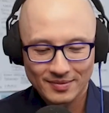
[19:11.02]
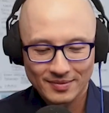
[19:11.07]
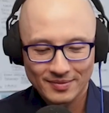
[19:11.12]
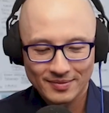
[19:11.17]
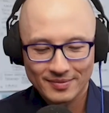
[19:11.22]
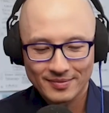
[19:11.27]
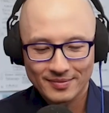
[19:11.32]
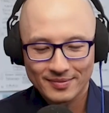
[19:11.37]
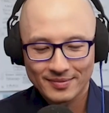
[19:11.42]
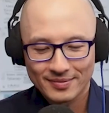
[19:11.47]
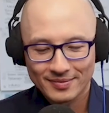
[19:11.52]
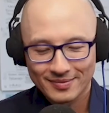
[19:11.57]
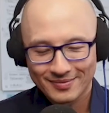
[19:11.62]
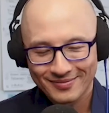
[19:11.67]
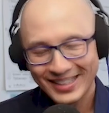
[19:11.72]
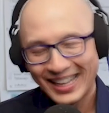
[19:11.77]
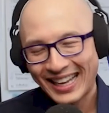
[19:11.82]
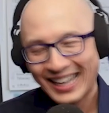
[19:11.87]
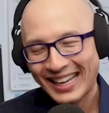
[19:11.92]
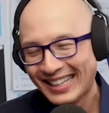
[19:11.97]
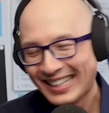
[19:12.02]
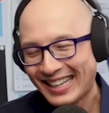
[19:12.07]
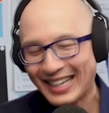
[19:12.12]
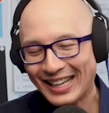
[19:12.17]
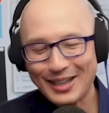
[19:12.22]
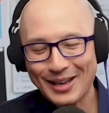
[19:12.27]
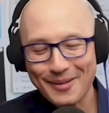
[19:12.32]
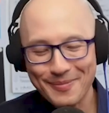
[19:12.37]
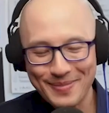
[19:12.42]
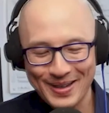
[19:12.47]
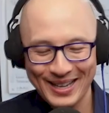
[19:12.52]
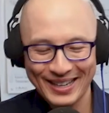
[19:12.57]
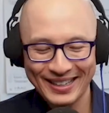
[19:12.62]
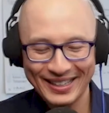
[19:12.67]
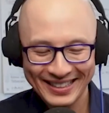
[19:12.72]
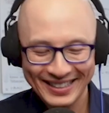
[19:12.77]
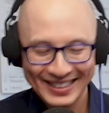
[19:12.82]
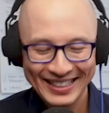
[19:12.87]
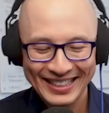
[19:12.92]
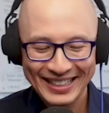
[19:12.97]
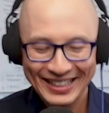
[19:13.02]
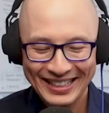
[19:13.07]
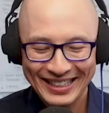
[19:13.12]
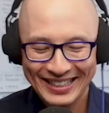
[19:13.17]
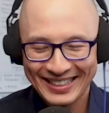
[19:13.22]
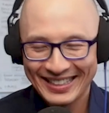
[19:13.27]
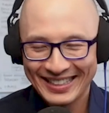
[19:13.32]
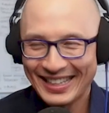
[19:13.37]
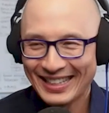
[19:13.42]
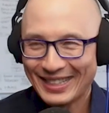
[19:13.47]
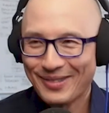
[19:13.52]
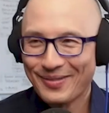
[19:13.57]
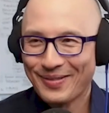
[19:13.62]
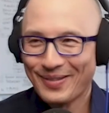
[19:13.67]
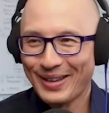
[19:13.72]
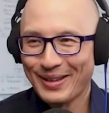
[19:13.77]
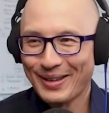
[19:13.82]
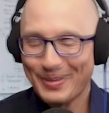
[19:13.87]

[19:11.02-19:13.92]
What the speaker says: I don't know. Big crowds, right?